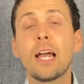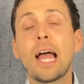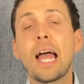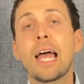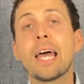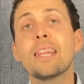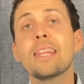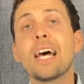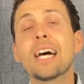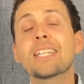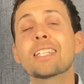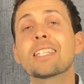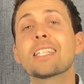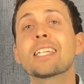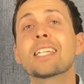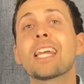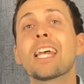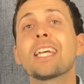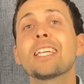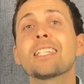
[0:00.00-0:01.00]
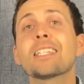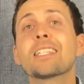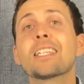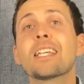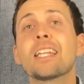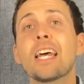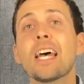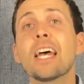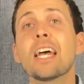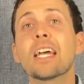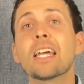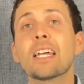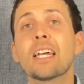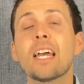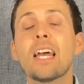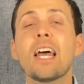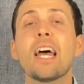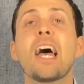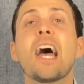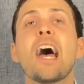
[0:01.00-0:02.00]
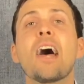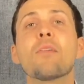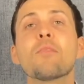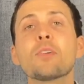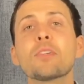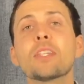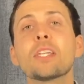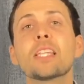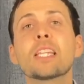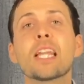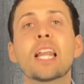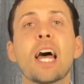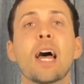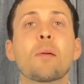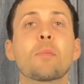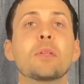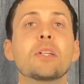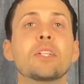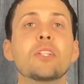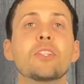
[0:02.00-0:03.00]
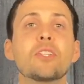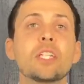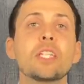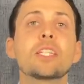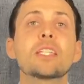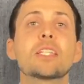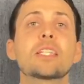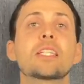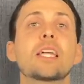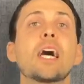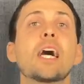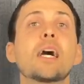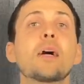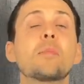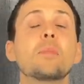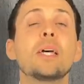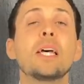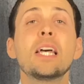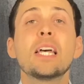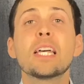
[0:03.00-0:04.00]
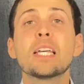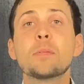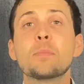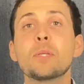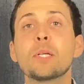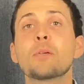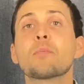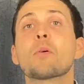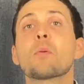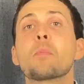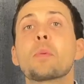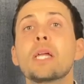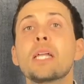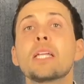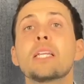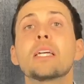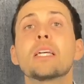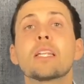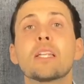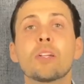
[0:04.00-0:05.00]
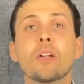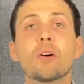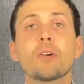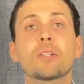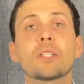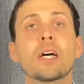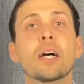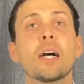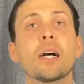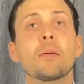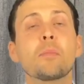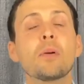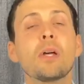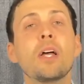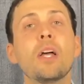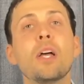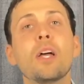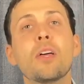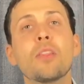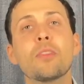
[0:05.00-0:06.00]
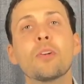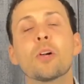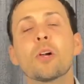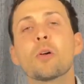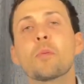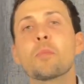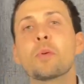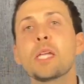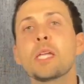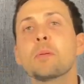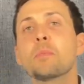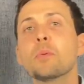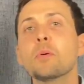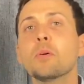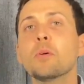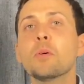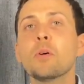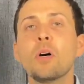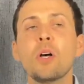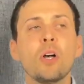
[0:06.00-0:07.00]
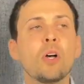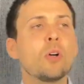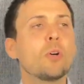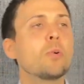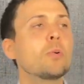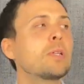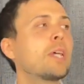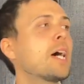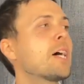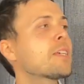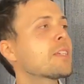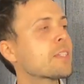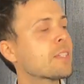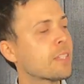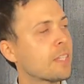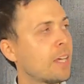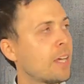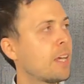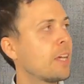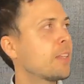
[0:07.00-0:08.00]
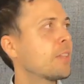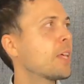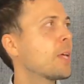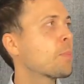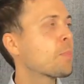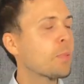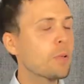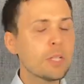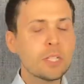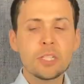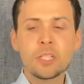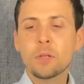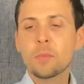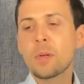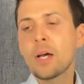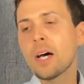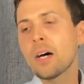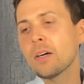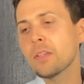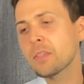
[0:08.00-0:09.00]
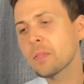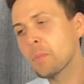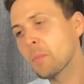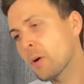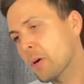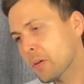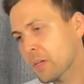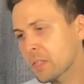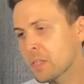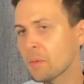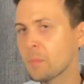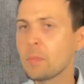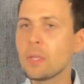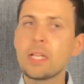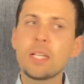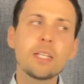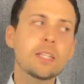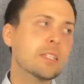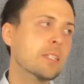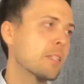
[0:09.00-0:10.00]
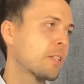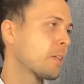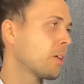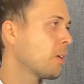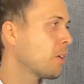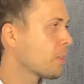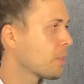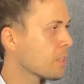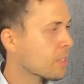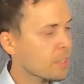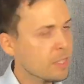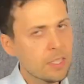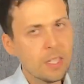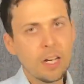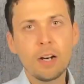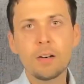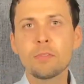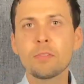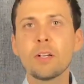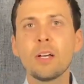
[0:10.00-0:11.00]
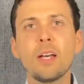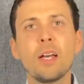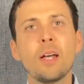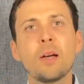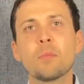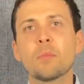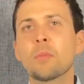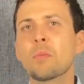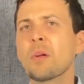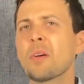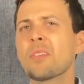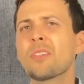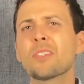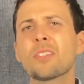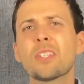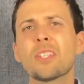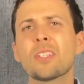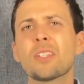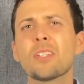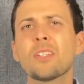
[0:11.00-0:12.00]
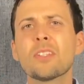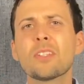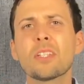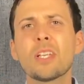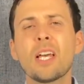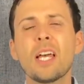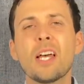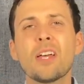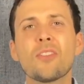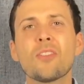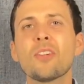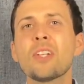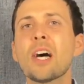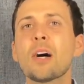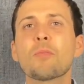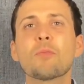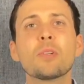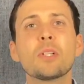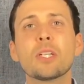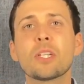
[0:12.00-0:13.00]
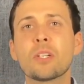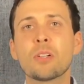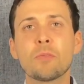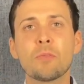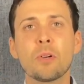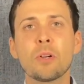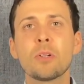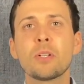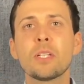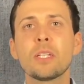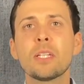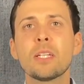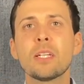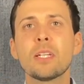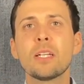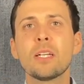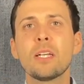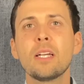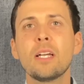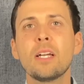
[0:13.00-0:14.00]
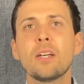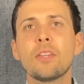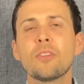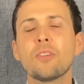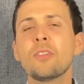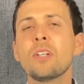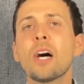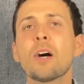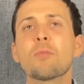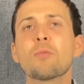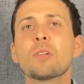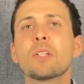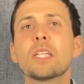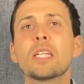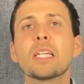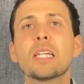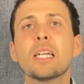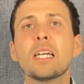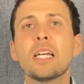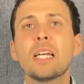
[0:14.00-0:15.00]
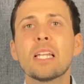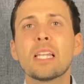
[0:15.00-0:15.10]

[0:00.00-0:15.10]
And that's the case today. Everything that happened in Jesus' time is being repeated in our time. There are people who, yes, they preach about the mark of the beast and all this stuff, but brothers and sisters, they're not really converted. They're not really